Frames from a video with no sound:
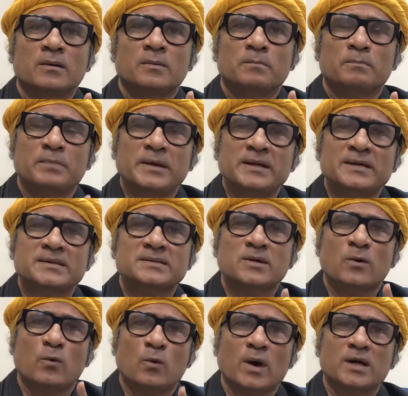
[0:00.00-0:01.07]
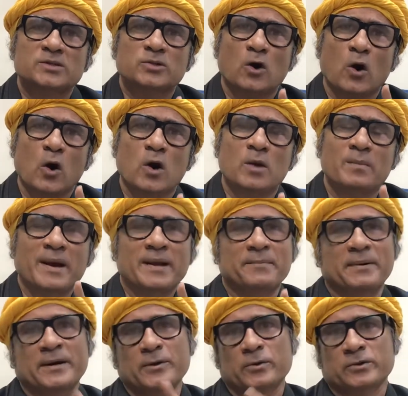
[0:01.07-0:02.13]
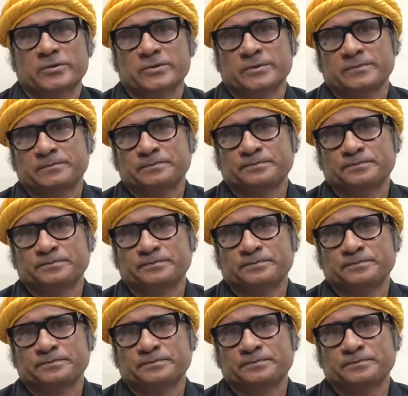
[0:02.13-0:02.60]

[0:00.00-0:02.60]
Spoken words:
please watch all my videos.